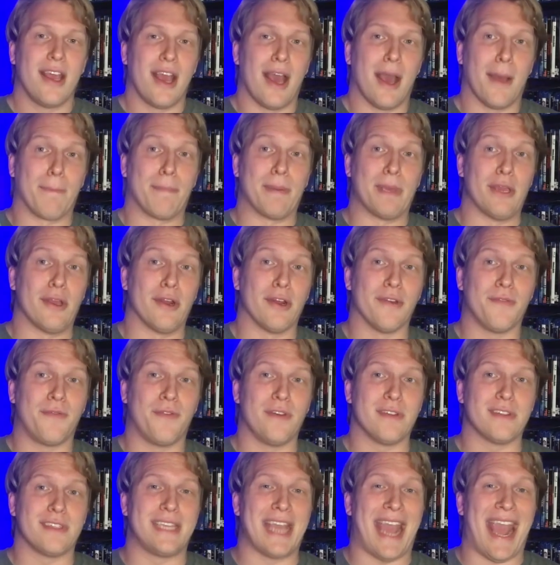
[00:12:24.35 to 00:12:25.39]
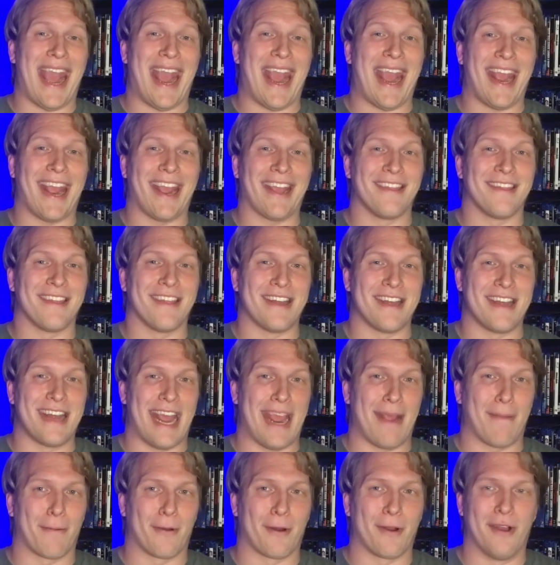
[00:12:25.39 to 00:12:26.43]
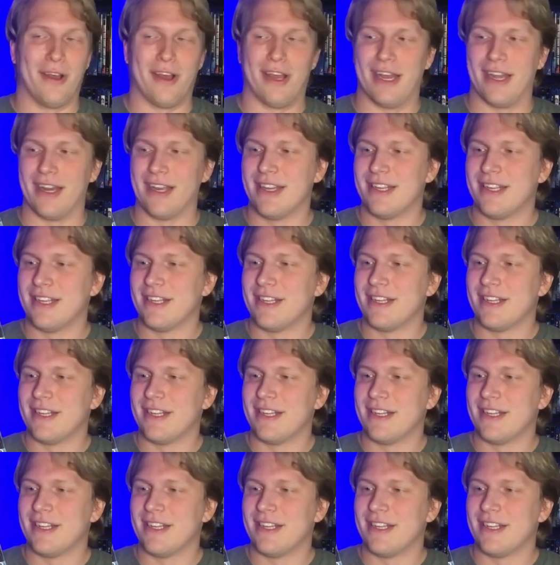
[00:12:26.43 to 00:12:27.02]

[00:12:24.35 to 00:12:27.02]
A Beautiful Day in the Neighborhood.